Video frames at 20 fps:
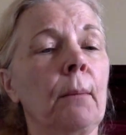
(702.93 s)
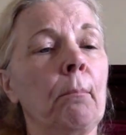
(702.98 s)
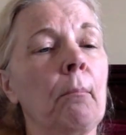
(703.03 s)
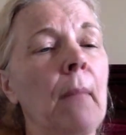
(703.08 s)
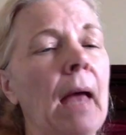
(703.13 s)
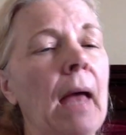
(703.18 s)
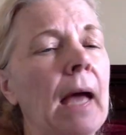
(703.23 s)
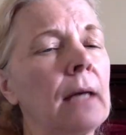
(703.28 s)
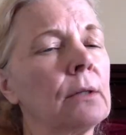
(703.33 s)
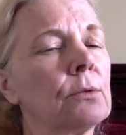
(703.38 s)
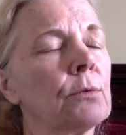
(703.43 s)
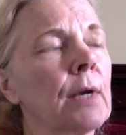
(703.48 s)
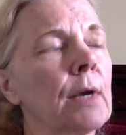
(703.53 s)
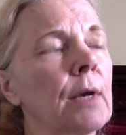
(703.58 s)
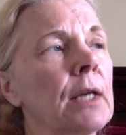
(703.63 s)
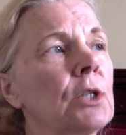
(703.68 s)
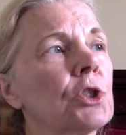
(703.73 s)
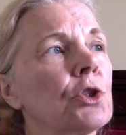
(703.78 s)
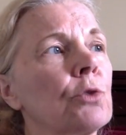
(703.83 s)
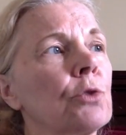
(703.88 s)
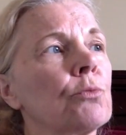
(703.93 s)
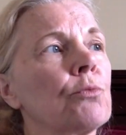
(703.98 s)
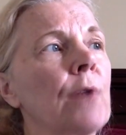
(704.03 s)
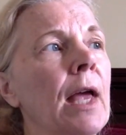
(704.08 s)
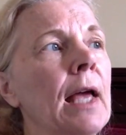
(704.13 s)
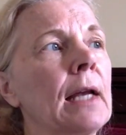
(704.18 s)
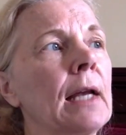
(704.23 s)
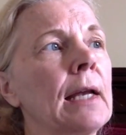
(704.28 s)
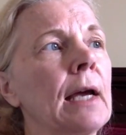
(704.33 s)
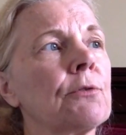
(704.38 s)
Matt and Rachel
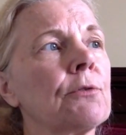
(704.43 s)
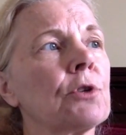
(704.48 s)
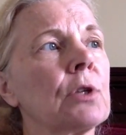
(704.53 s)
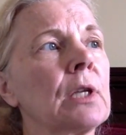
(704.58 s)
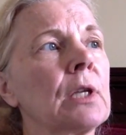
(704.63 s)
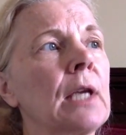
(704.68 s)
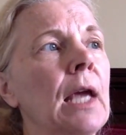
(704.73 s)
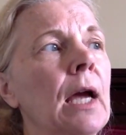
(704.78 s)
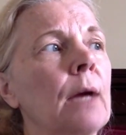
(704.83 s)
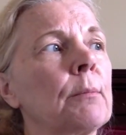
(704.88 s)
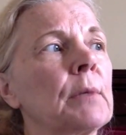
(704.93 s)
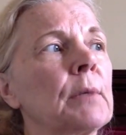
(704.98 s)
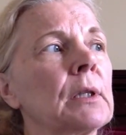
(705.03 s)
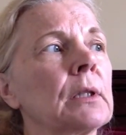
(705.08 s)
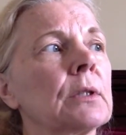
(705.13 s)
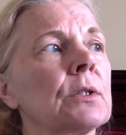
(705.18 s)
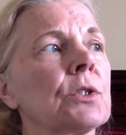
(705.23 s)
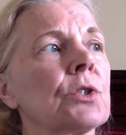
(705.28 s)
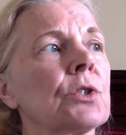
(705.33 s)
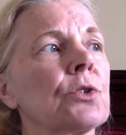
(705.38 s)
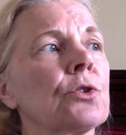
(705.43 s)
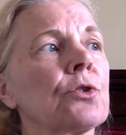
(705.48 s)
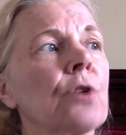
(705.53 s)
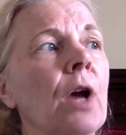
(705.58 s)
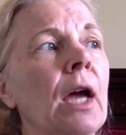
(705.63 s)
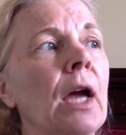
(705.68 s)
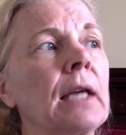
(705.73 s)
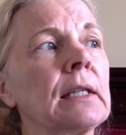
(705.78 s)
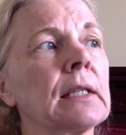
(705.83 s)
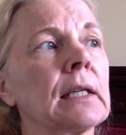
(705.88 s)
ran after the ambulance,
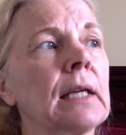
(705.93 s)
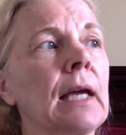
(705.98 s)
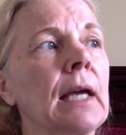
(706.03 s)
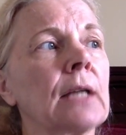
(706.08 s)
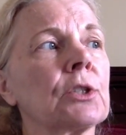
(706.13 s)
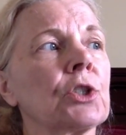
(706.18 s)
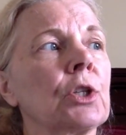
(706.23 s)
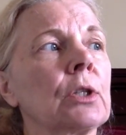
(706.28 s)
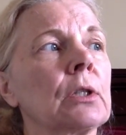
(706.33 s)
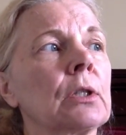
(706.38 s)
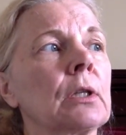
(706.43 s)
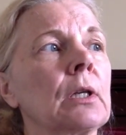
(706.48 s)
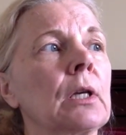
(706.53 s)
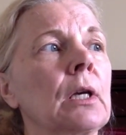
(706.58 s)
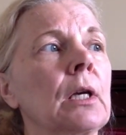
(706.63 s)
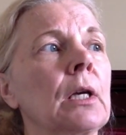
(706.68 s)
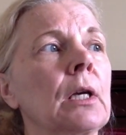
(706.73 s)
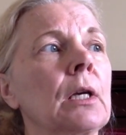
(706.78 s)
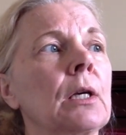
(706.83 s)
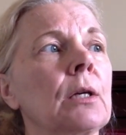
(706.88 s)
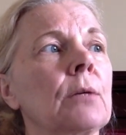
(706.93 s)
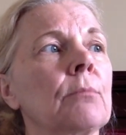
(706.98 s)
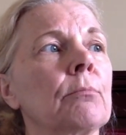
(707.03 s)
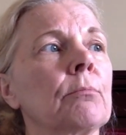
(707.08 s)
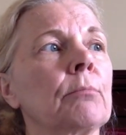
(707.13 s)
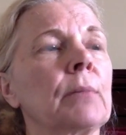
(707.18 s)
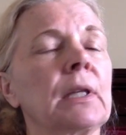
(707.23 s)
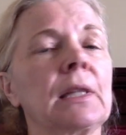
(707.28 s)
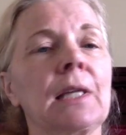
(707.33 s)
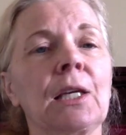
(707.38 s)
trying to catch it,
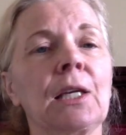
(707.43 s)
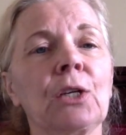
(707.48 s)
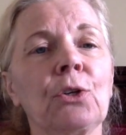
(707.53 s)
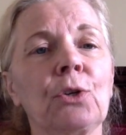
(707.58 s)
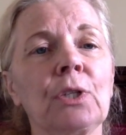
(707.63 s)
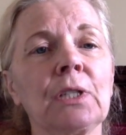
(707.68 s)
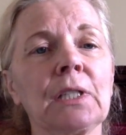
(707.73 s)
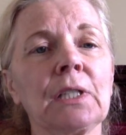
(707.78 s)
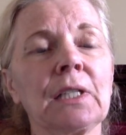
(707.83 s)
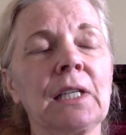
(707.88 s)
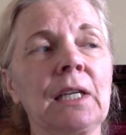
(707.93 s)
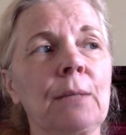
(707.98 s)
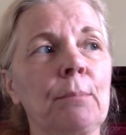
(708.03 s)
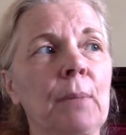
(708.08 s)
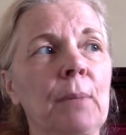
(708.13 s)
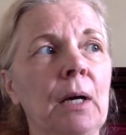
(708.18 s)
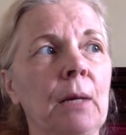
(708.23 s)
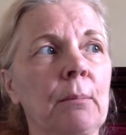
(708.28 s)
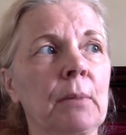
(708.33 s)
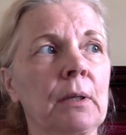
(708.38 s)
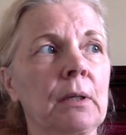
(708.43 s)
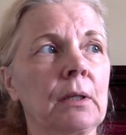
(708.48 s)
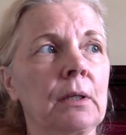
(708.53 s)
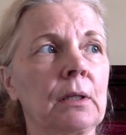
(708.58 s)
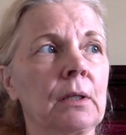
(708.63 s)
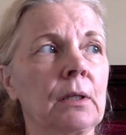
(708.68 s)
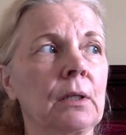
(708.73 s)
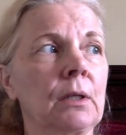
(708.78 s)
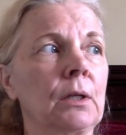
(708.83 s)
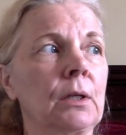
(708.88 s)
but they couldn't keep up.
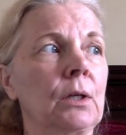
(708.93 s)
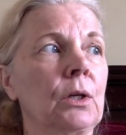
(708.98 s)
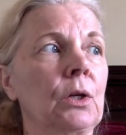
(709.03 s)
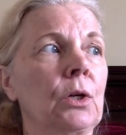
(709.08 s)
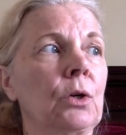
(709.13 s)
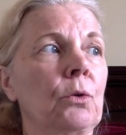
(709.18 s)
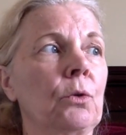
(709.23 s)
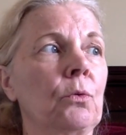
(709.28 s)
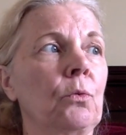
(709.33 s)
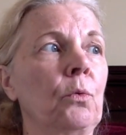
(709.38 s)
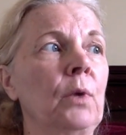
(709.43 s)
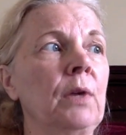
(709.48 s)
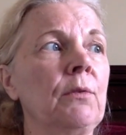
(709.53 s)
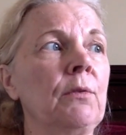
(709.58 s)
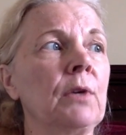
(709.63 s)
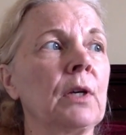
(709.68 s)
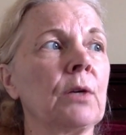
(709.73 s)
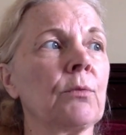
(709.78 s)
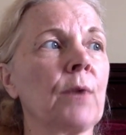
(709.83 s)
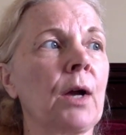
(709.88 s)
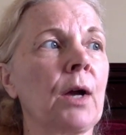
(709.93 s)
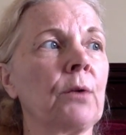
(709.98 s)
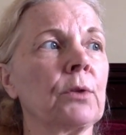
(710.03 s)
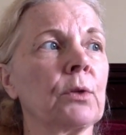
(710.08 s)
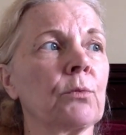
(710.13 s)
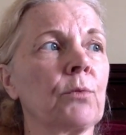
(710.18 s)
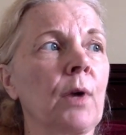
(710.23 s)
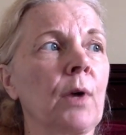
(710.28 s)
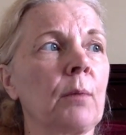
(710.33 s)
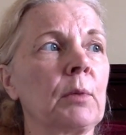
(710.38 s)
Weaving around the
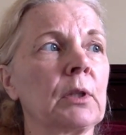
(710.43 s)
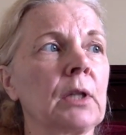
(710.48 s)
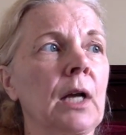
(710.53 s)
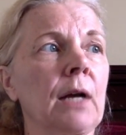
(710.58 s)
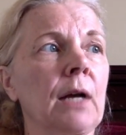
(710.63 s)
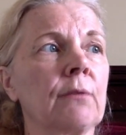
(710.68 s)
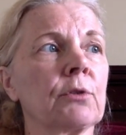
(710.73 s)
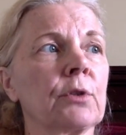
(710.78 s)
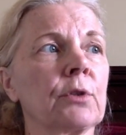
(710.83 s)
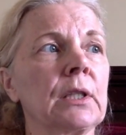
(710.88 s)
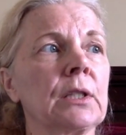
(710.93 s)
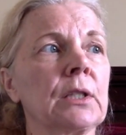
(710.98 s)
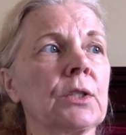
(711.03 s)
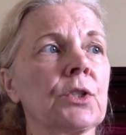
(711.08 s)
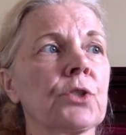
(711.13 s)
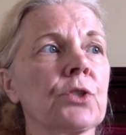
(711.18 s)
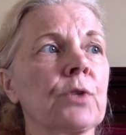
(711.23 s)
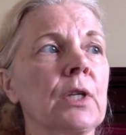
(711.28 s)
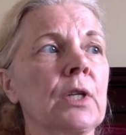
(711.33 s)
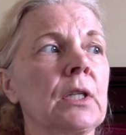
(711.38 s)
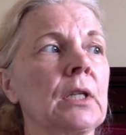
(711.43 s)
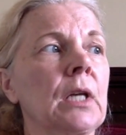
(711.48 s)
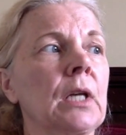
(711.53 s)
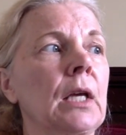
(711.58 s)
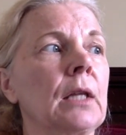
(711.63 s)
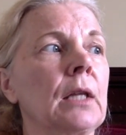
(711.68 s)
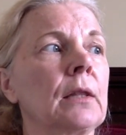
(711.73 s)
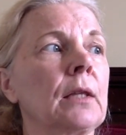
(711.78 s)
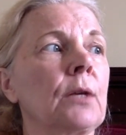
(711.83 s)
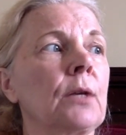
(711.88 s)
rubble covering the street,
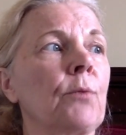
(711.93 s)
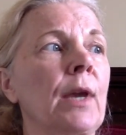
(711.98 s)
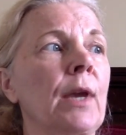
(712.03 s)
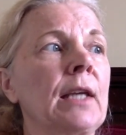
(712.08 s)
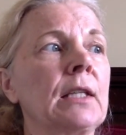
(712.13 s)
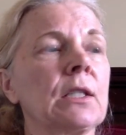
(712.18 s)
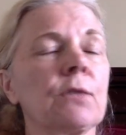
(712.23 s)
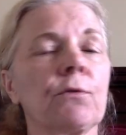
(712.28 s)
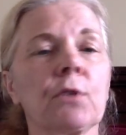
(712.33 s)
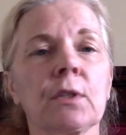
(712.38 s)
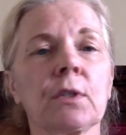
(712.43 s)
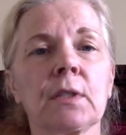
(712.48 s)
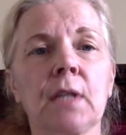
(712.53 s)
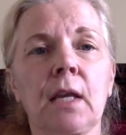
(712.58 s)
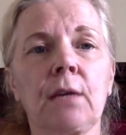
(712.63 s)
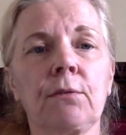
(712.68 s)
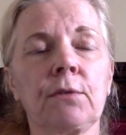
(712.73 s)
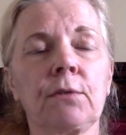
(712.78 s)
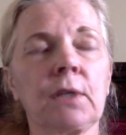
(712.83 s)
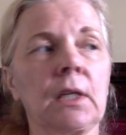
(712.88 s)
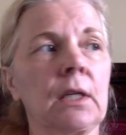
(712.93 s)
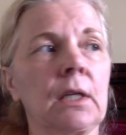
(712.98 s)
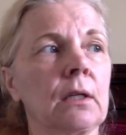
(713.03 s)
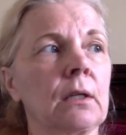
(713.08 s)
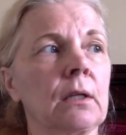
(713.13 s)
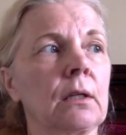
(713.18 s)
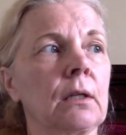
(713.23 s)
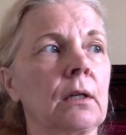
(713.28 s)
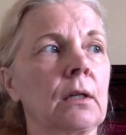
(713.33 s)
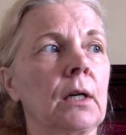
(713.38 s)
they raced for safety,
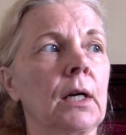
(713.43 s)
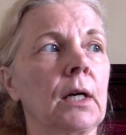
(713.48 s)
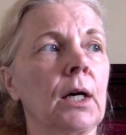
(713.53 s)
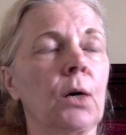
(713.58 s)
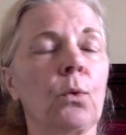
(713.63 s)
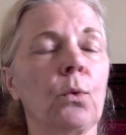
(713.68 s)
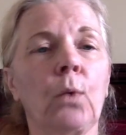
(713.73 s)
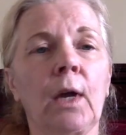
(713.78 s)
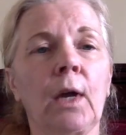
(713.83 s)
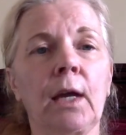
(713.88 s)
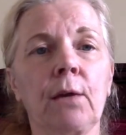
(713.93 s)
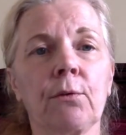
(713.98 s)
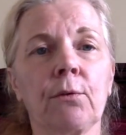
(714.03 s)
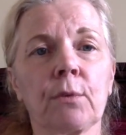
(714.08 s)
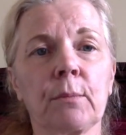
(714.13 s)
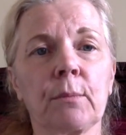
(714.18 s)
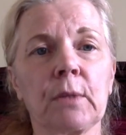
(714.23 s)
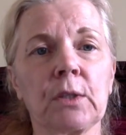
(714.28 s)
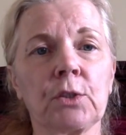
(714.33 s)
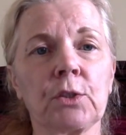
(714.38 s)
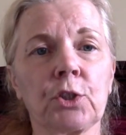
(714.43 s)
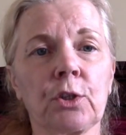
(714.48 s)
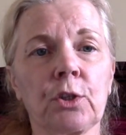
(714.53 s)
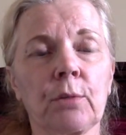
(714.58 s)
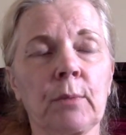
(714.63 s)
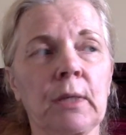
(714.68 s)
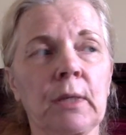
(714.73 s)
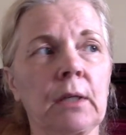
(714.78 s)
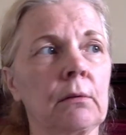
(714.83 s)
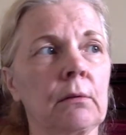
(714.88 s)
away from the
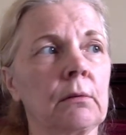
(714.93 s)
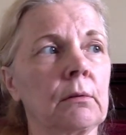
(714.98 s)
German.